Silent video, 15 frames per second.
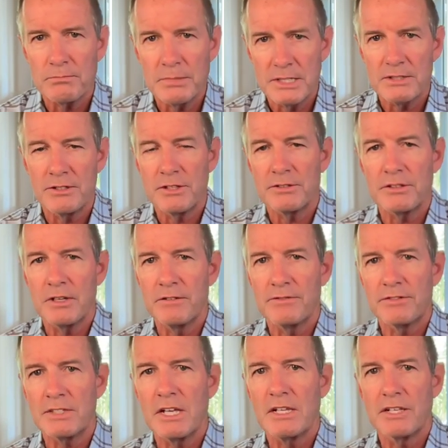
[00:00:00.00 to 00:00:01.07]
business of
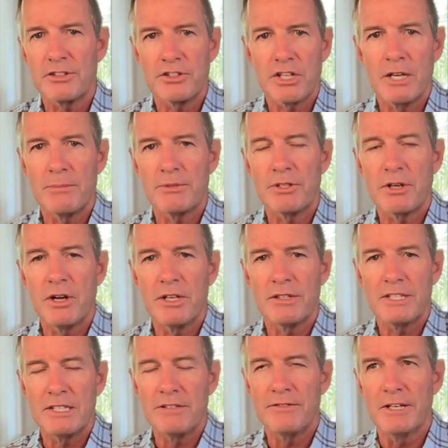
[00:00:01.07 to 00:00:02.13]
selling gems on
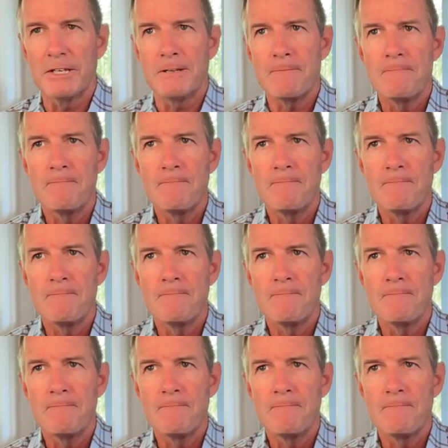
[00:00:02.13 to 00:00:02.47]
TV.